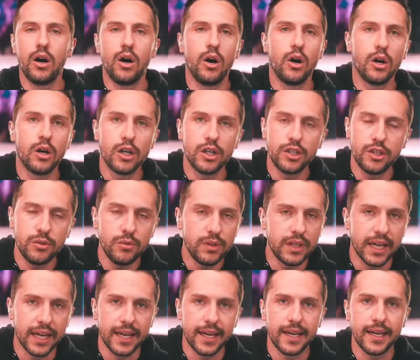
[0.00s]
Are you
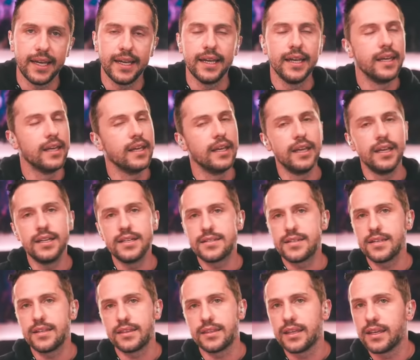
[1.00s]
gay?
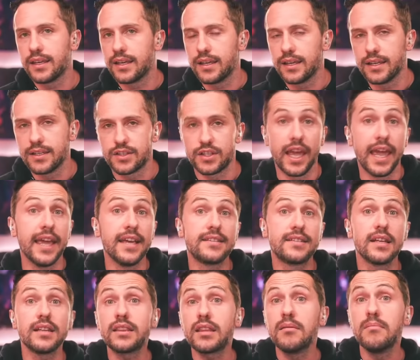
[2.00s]
Is it this?
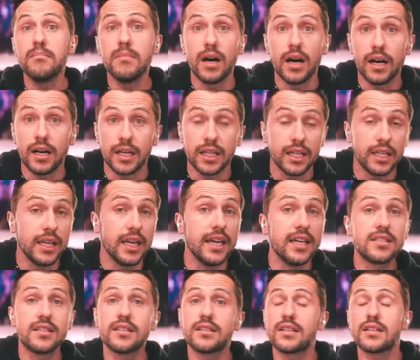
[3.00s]
Is it the money?
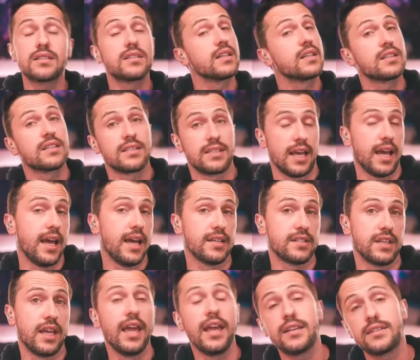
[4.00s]
Is it the
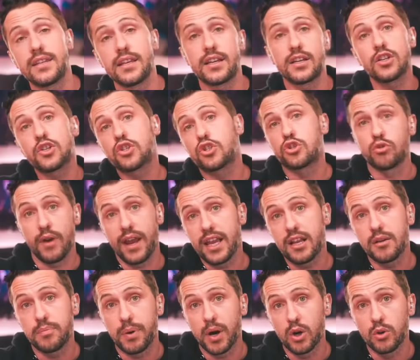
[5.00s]
success? Is it because
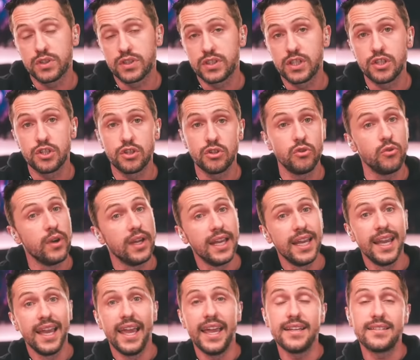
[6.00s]
Drake posted you?
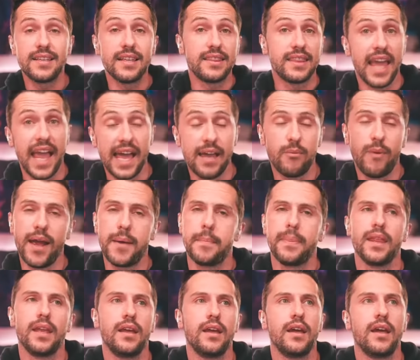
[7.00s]
Is it that, right?
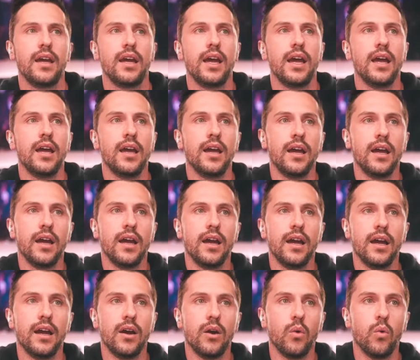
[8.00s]

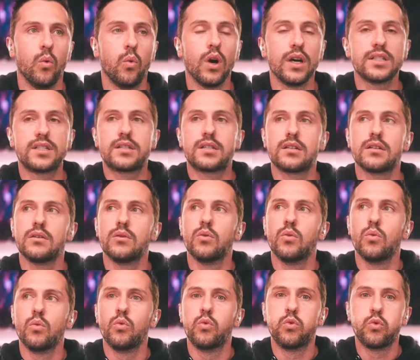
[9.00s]
Was
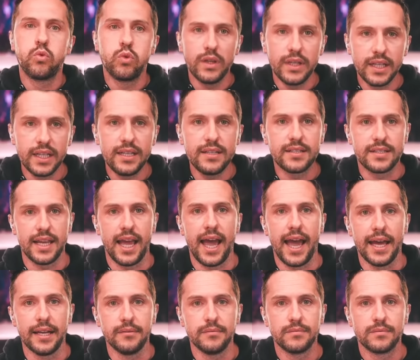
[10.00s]
really
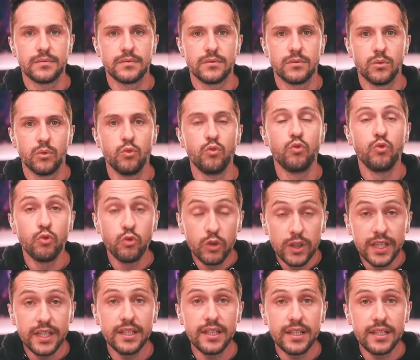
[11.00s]
sad.
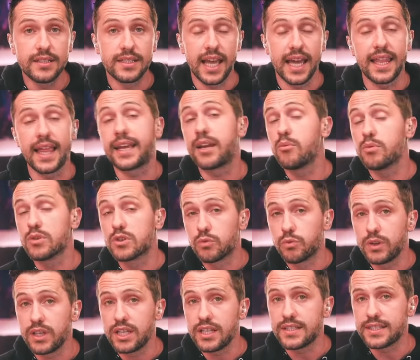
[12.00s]
Really sad. Like it was
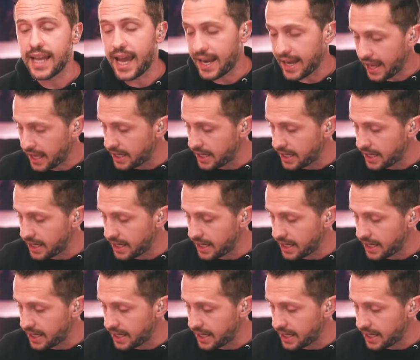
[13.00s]
really sad.